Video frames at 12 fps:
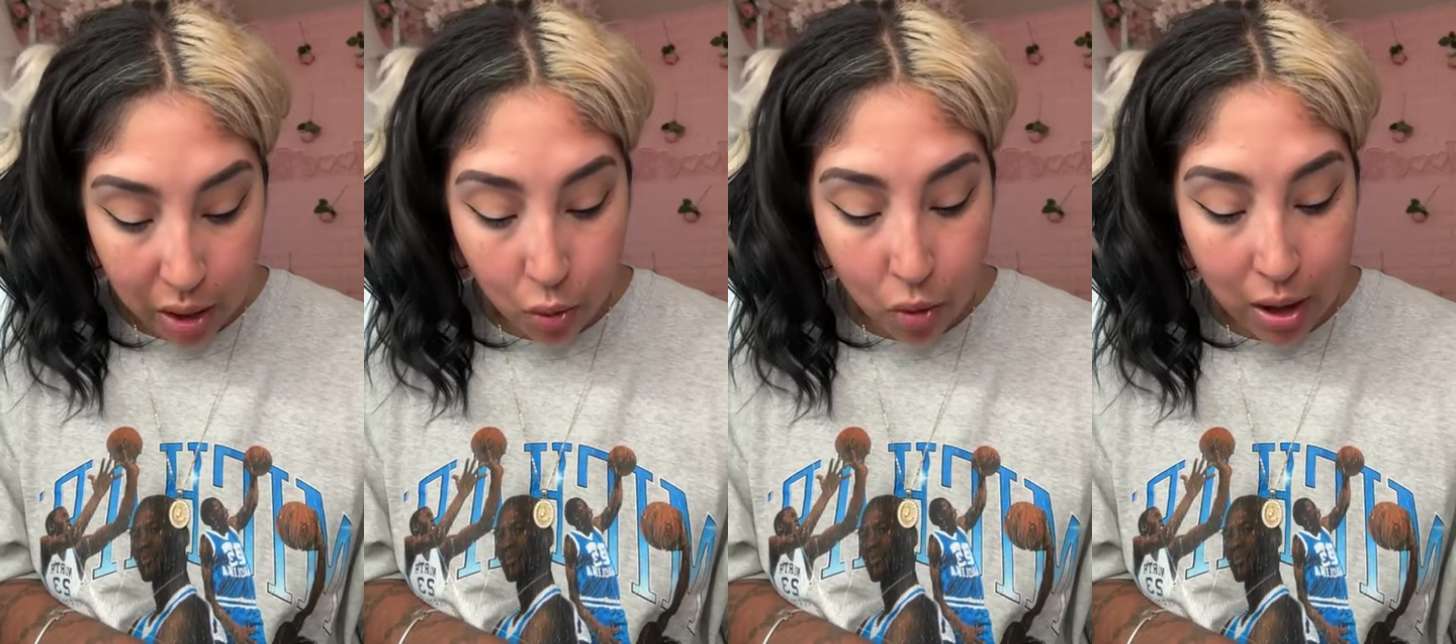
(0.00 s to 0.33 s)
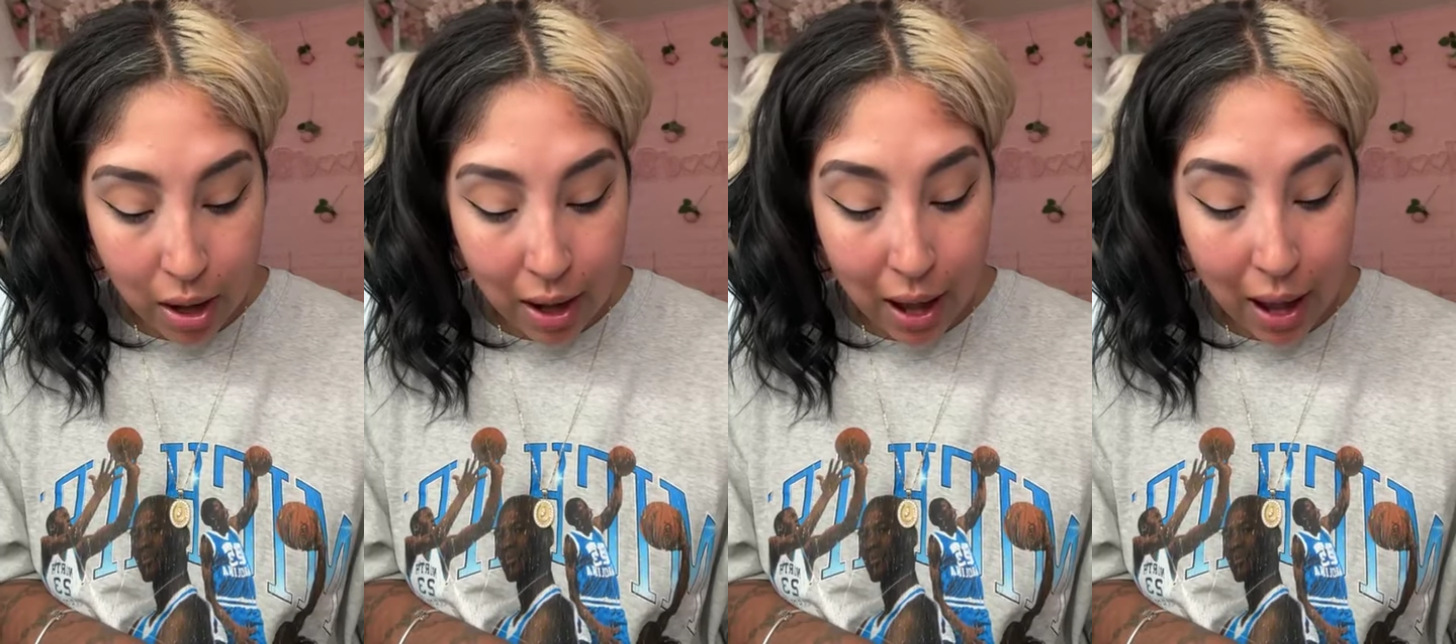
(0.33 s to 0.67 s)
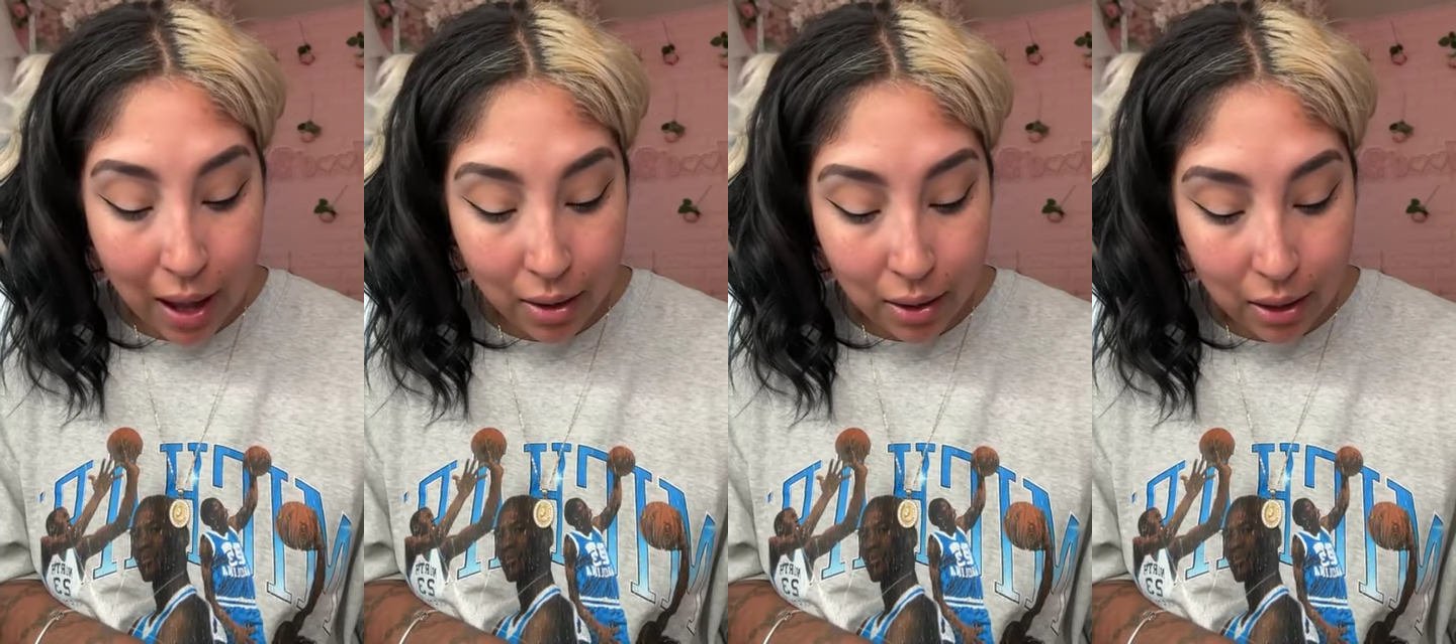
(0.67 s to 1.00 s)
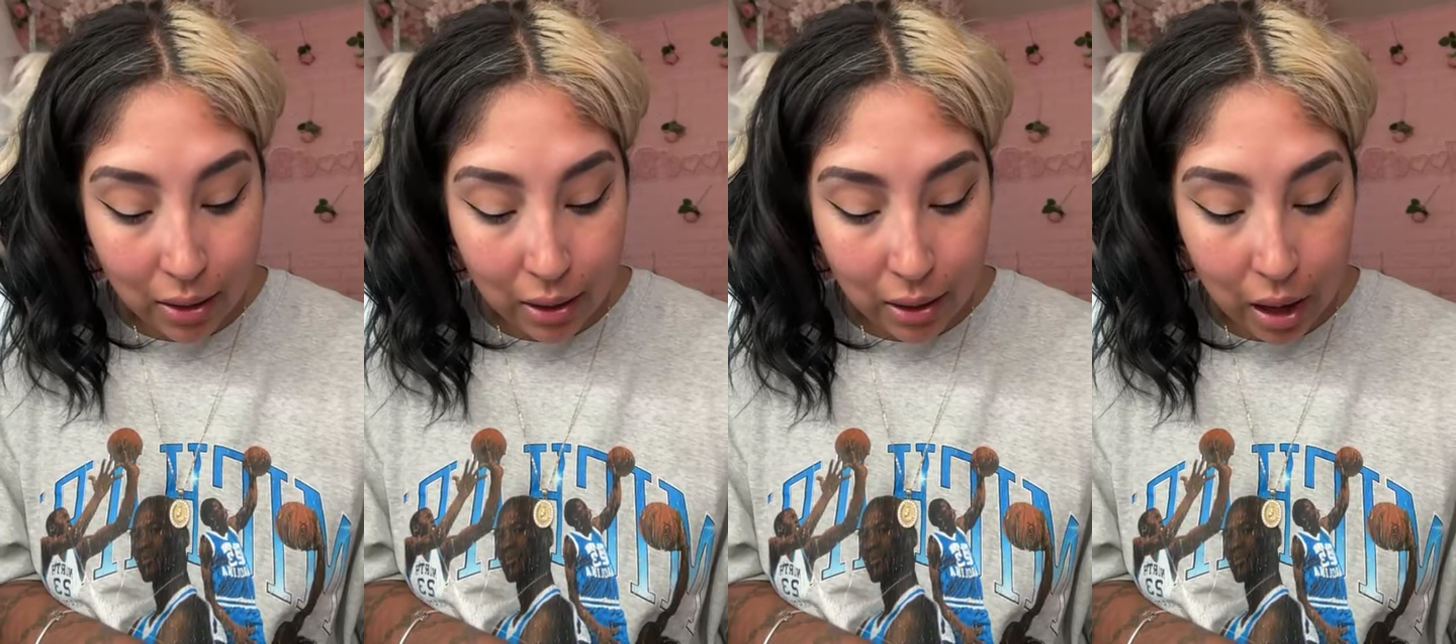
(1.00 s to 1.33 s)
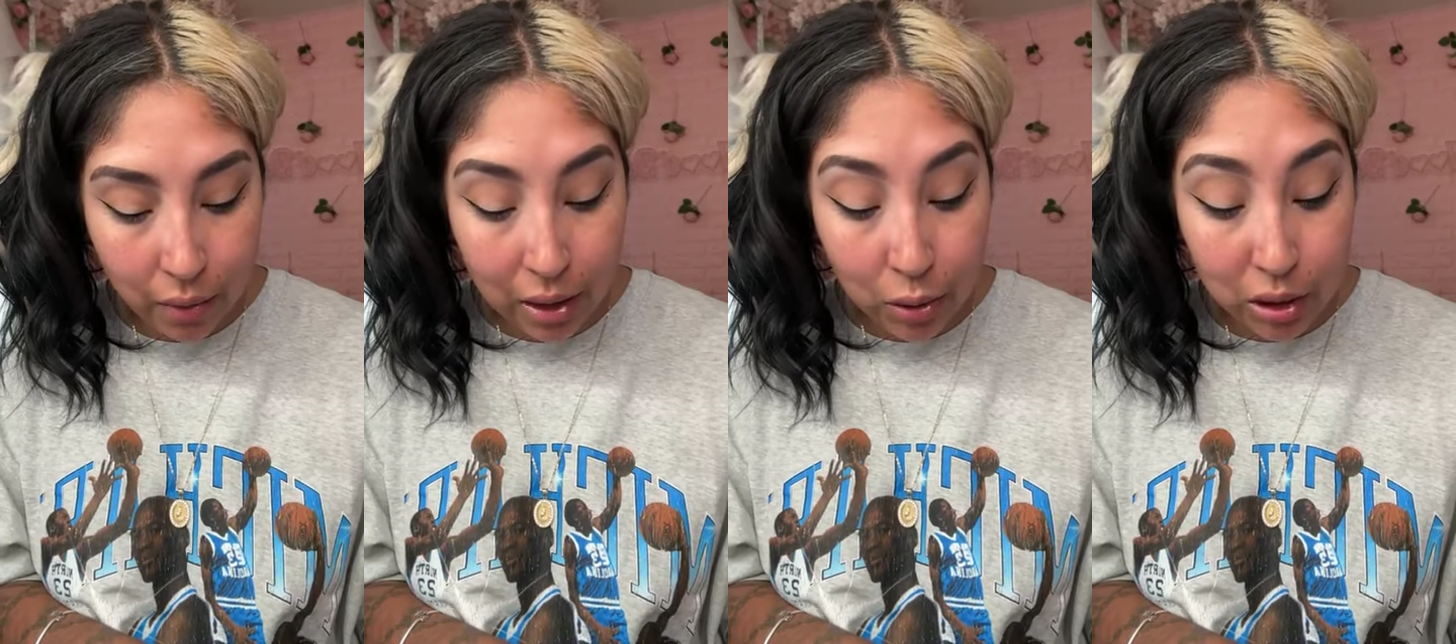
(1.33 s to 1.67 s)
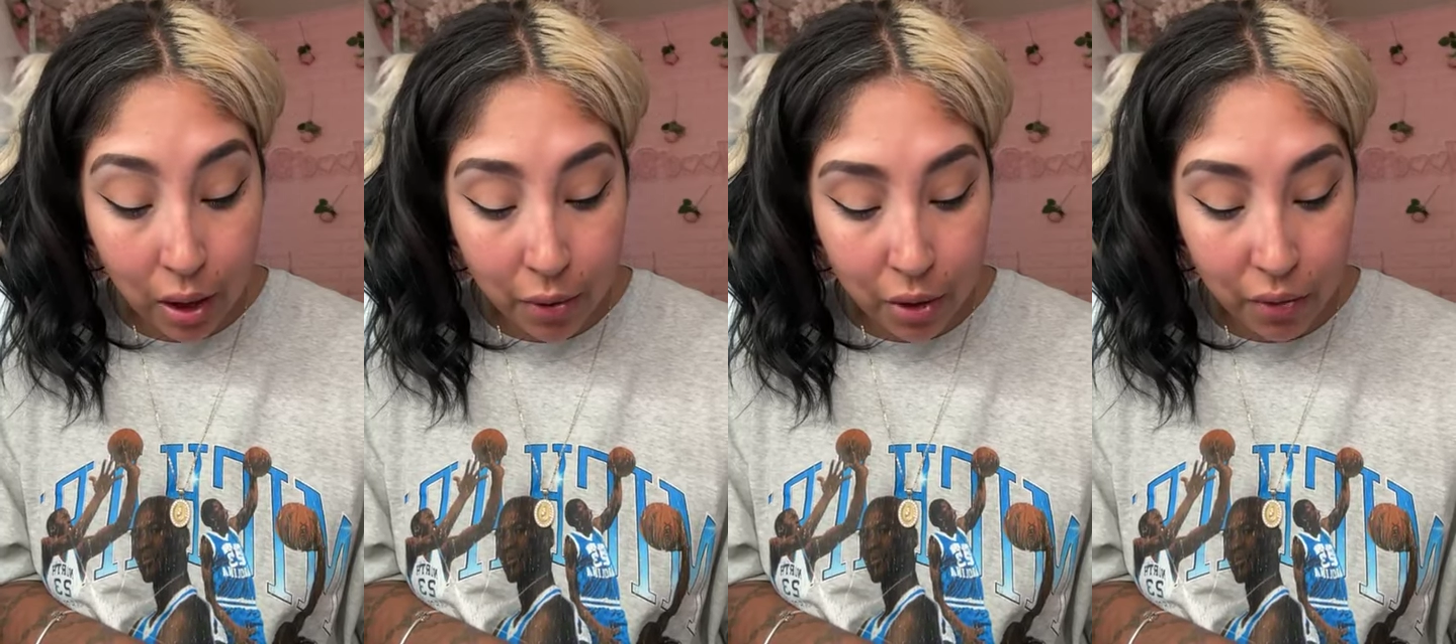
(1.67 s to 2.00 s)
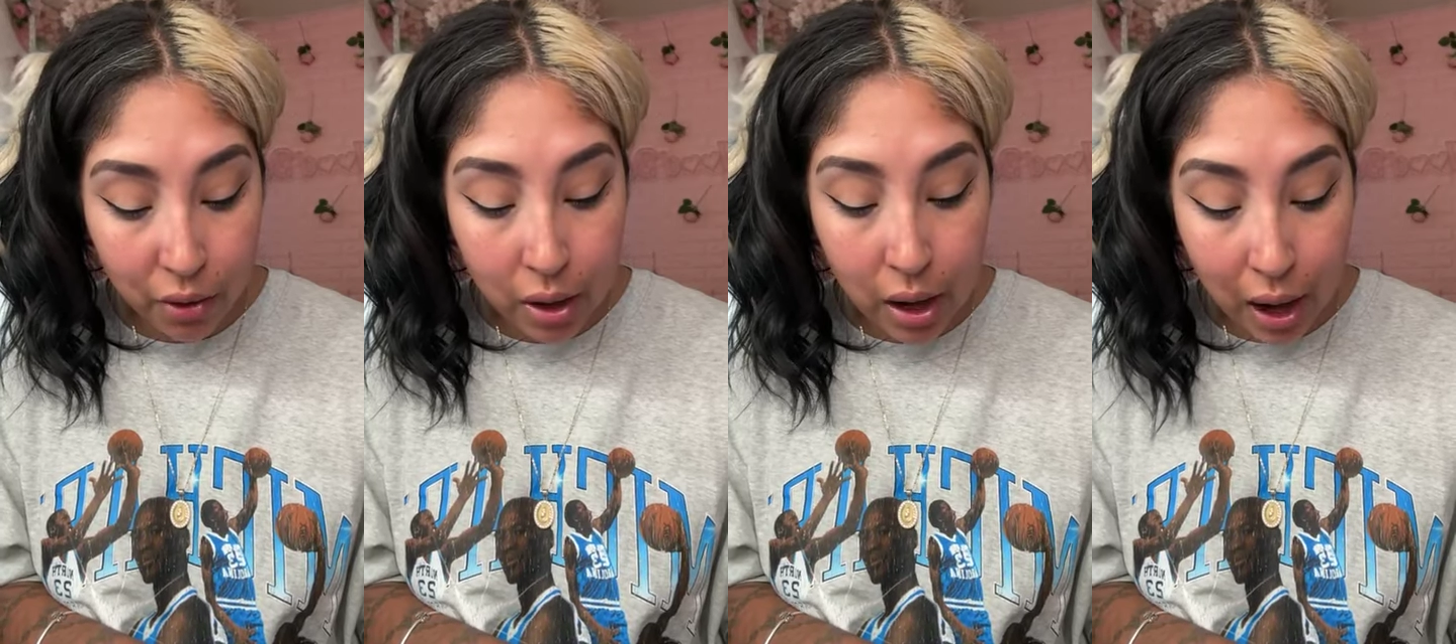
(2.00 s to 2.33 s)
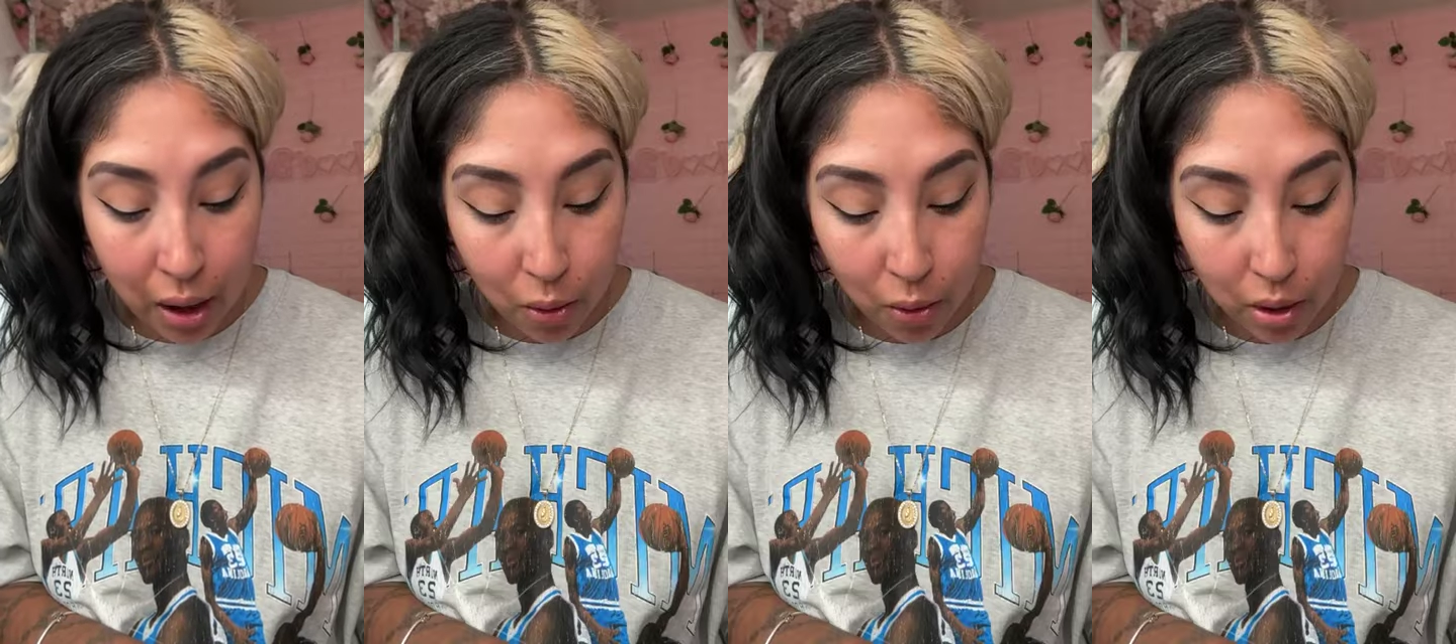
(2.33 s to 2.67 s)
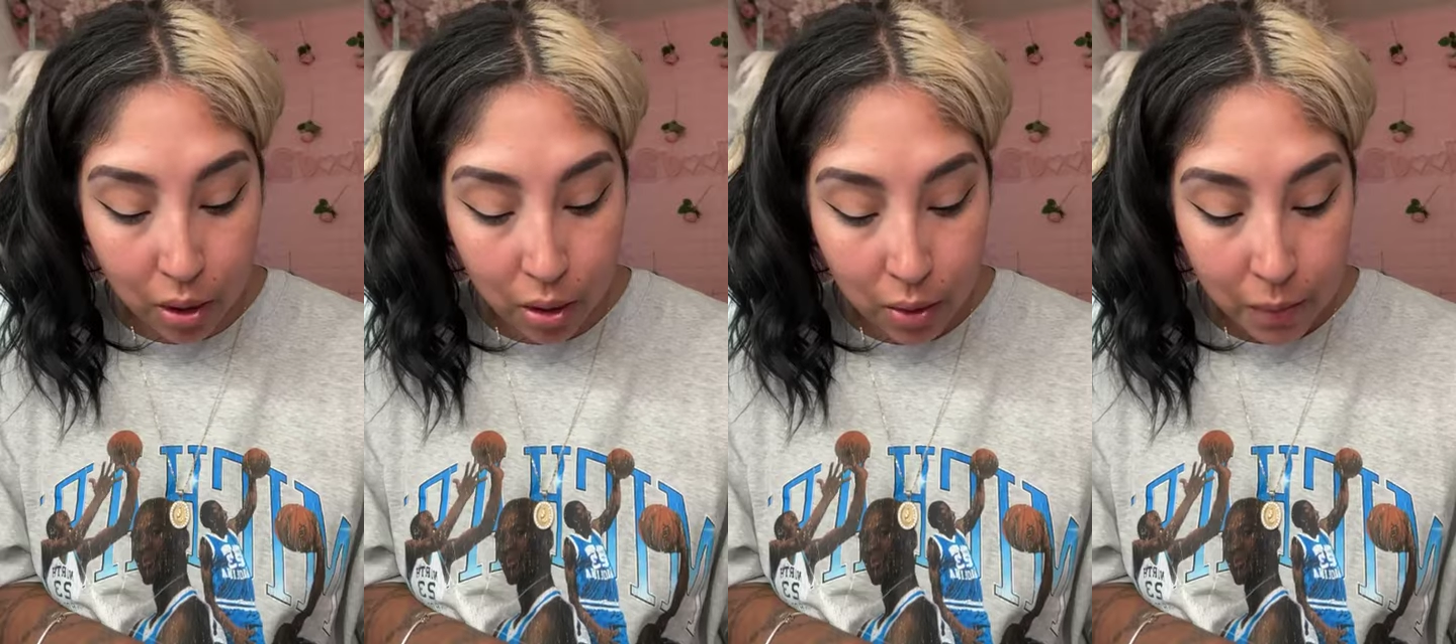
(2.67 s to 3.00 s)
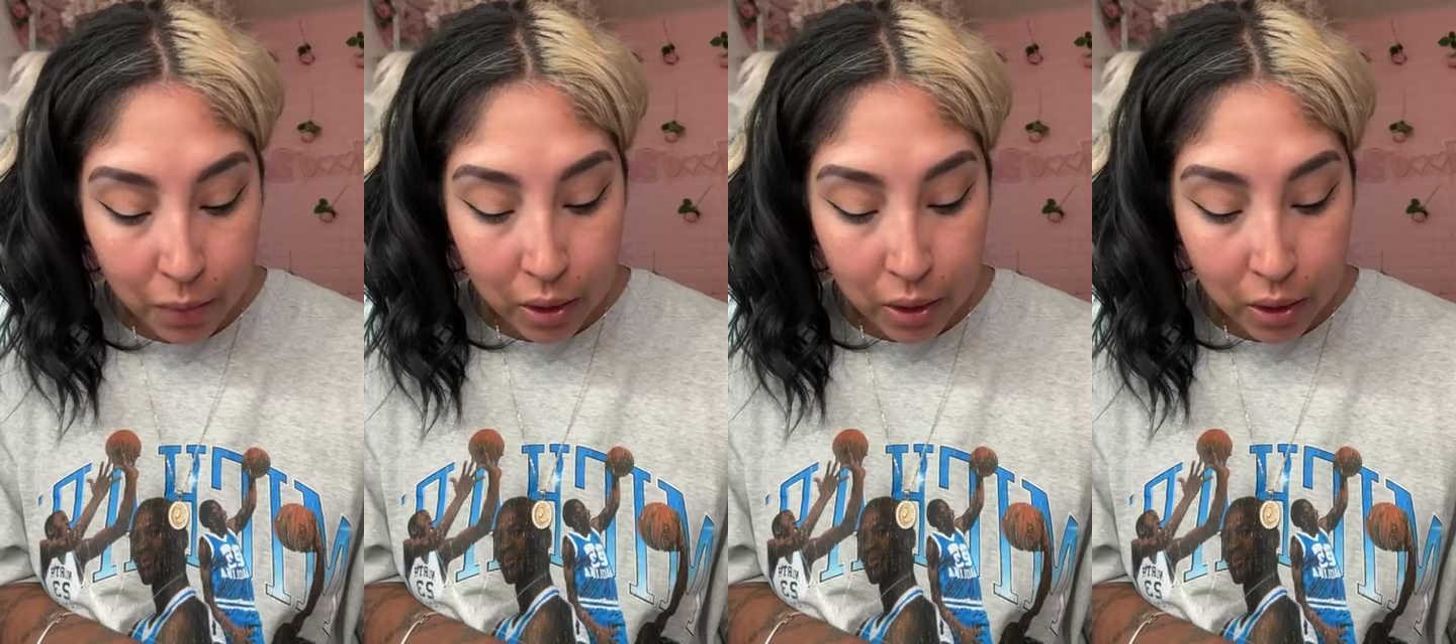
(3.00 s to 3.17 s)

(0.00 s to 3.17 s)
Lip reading: But then when I ended the live, I was on there for an hour